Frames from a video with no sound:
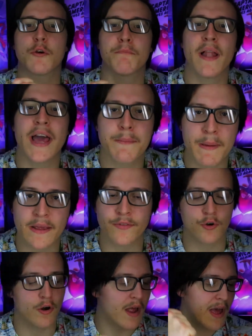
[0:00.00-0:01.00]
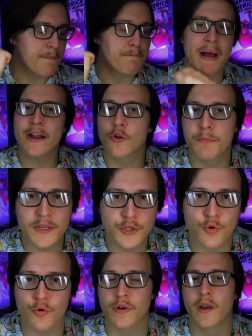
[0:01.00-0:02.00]
our Black Panther. Michael B.
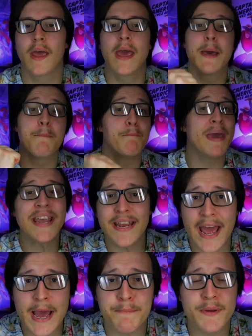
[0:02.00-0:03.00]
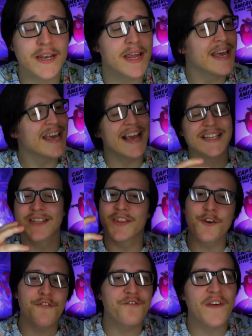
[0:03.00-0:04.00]
Jordan. Make it happen. It's a
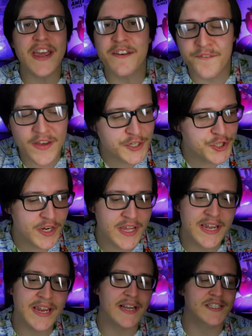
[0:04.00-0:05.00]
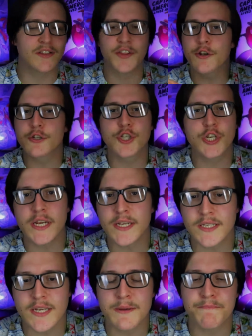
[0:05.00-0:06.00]
little fan fiction-y, it's a little
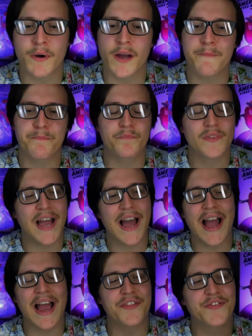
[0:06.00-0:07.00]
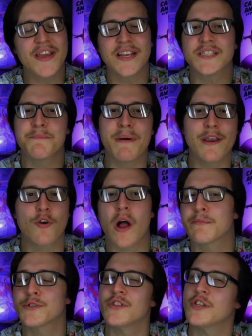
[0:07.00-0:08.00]
cheesy, but I think it's a better
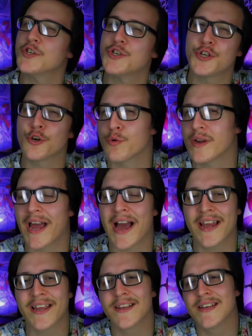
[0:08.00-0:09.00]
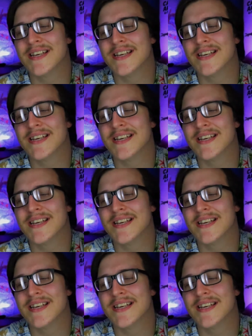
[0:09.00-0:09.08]
option than Shuri. I